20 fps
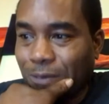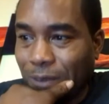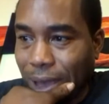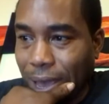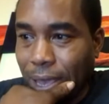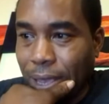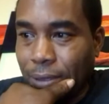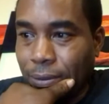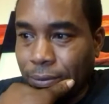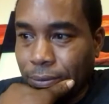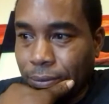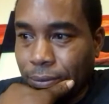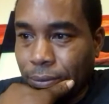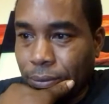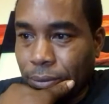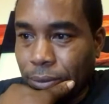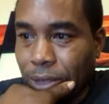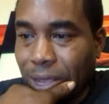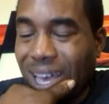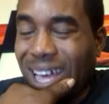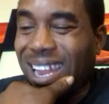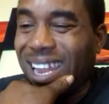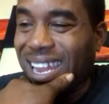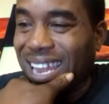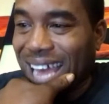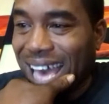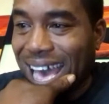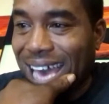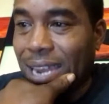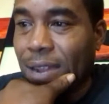fight. A
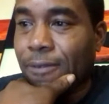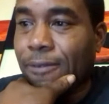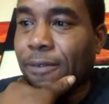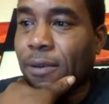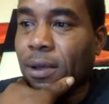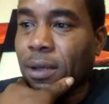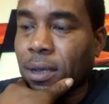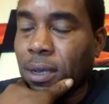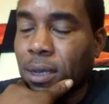lot of